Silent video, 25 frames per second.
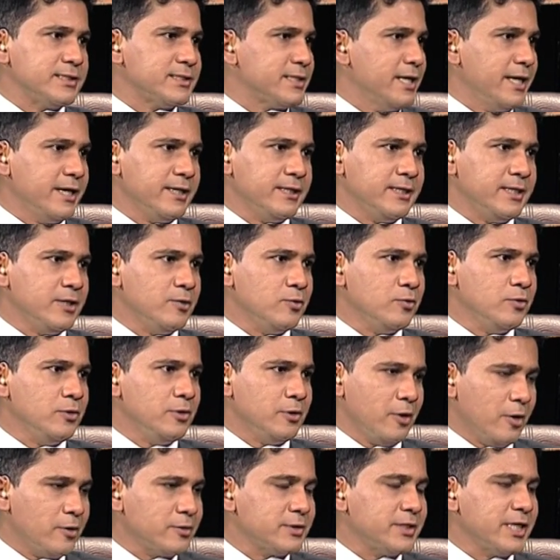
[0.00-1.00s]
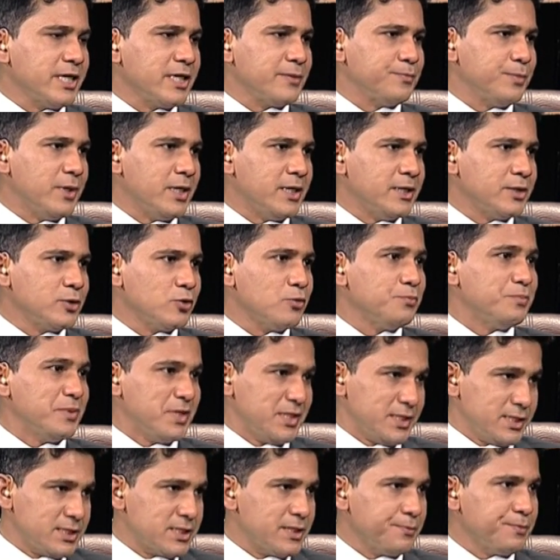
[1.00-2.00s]
said they will not take part or
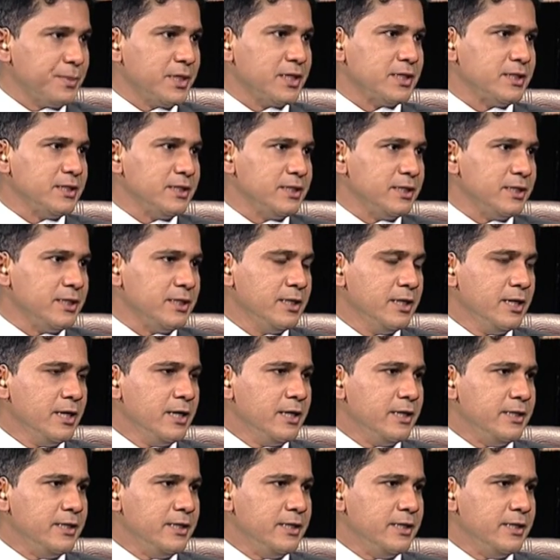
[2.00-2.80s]
participate in the